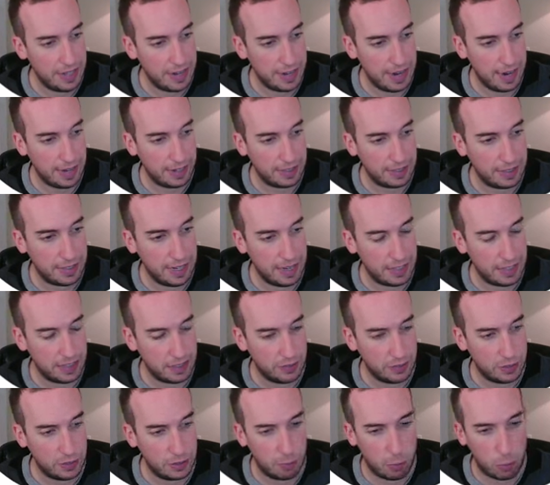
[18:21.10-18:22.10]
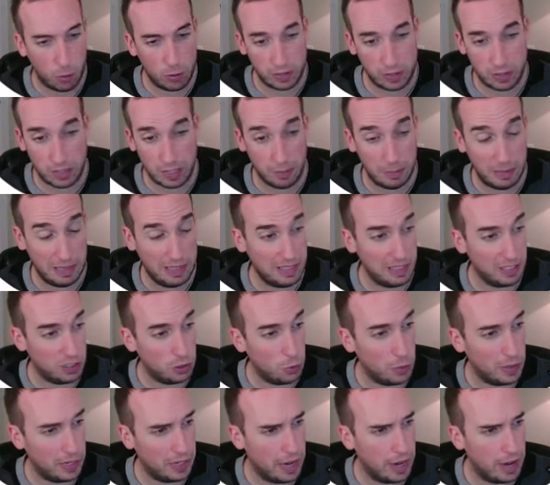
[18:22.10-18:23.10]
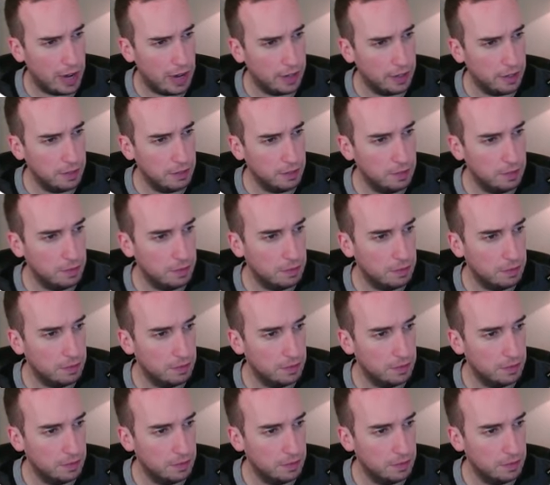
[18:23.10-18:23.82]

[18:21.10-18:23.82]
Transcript: think the next test of support is going to be 629.